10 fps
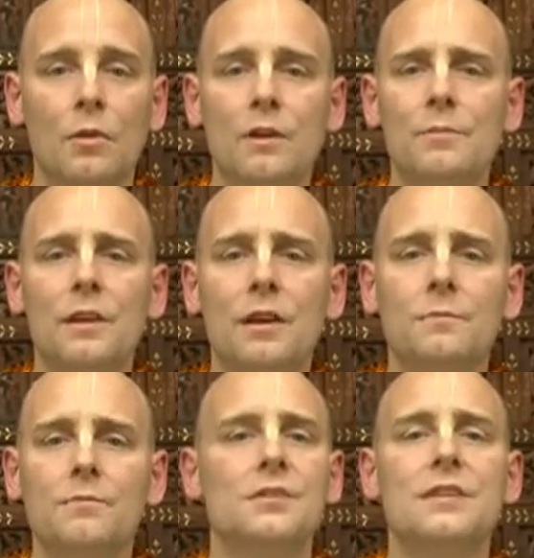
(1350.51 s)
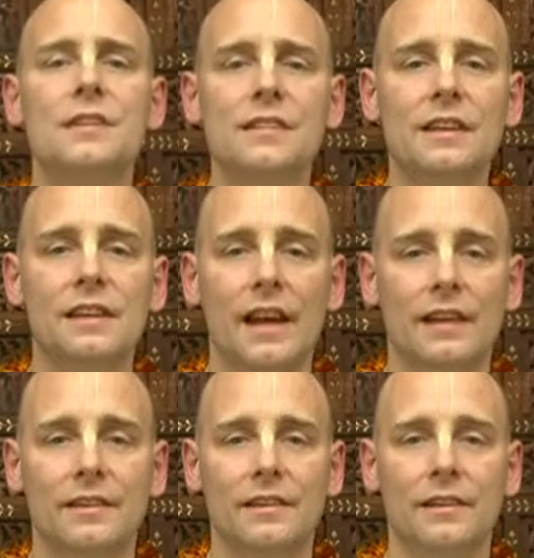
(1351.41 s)
We've become
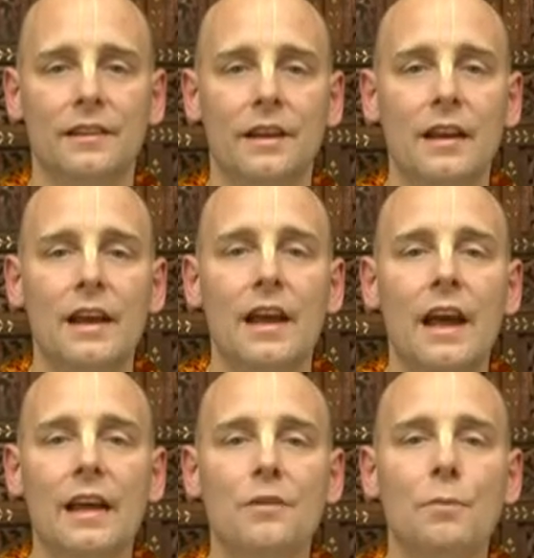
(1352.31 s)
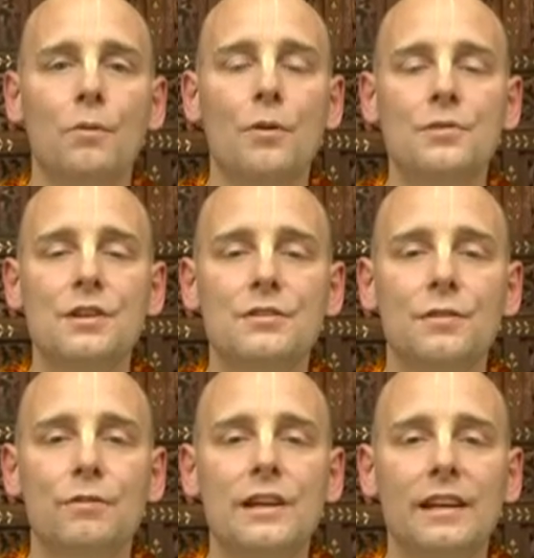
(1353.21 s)
disconnected. And the process
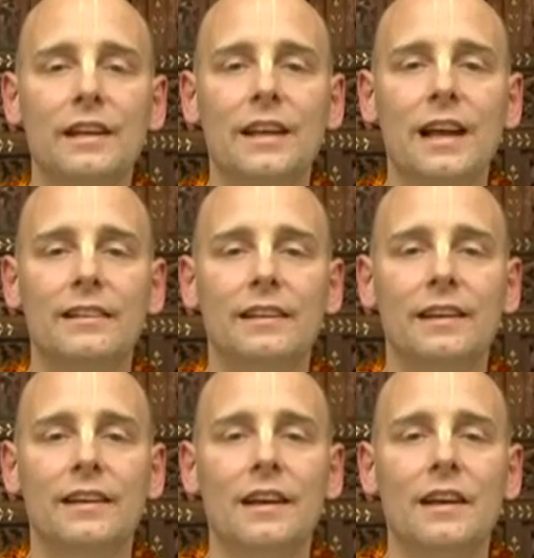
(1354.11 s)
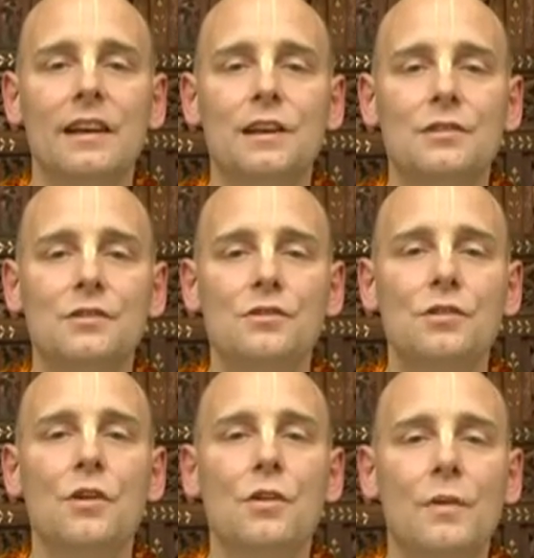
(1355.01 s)
of reconnecting is
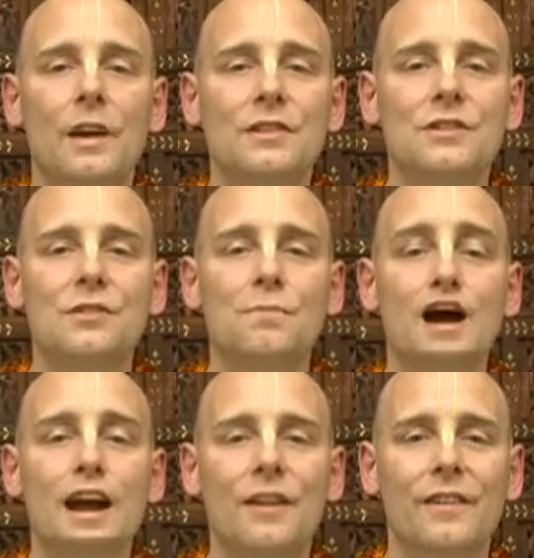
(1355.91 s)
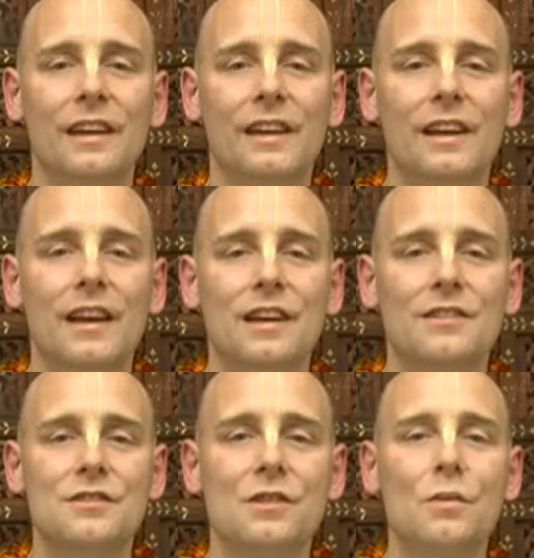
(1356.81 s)
so inspiring
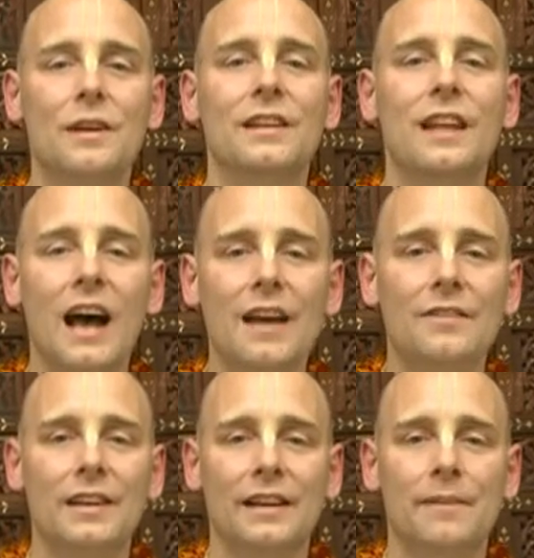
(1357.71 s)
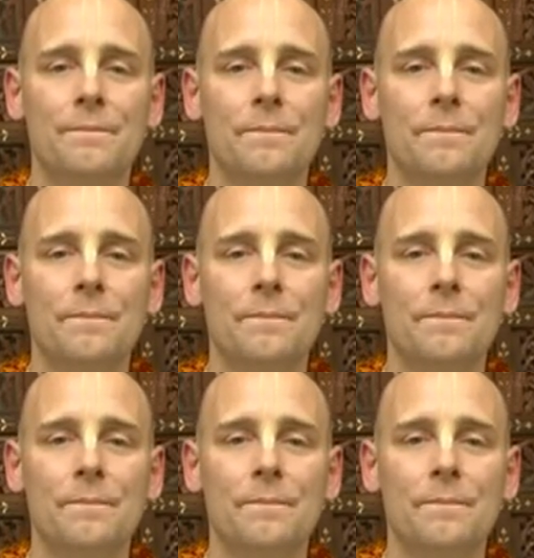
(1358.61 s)
and so enlivening